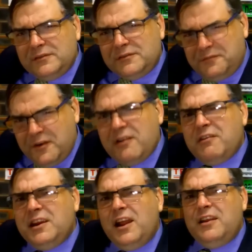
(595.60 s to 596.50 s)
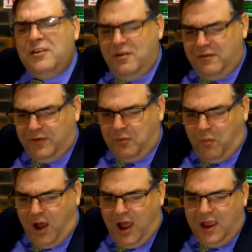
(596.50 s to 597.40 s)
It's very unnerving.
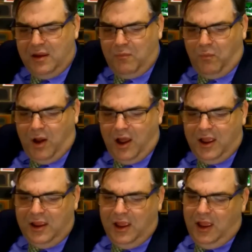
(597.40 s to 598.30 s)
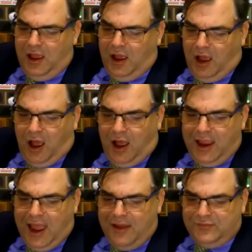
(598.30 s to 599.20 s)
Why
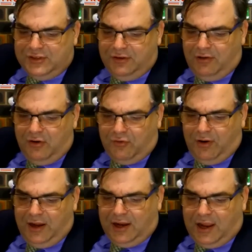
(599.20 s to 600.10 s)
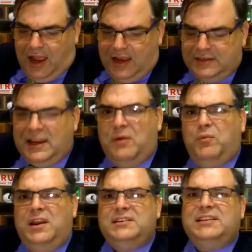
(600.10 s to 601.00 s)
I have zero credit card debt?
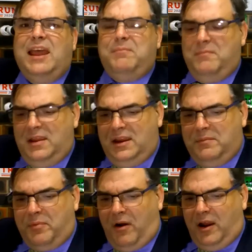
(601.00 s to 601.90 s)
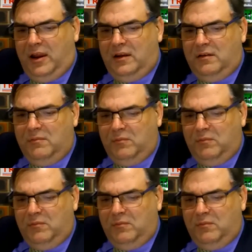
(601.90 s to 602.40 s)
What does that mean, Brian?